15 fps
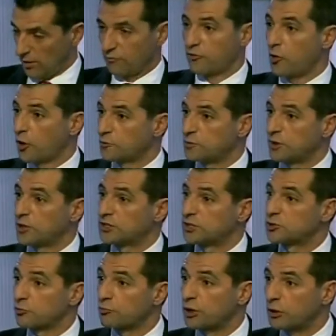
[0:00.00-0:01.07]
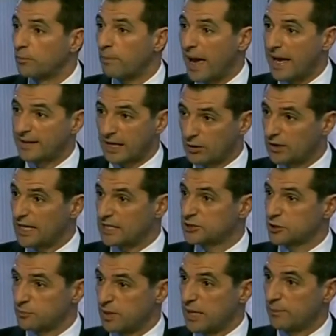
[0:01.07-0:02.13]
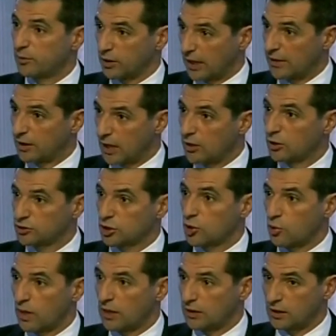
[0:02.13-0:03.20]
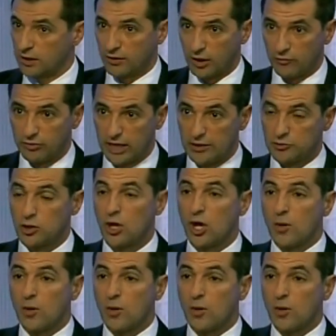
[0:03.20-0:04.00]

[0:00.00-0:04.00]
Of course, because it's a real bank that lends to people and looks at quality of lending.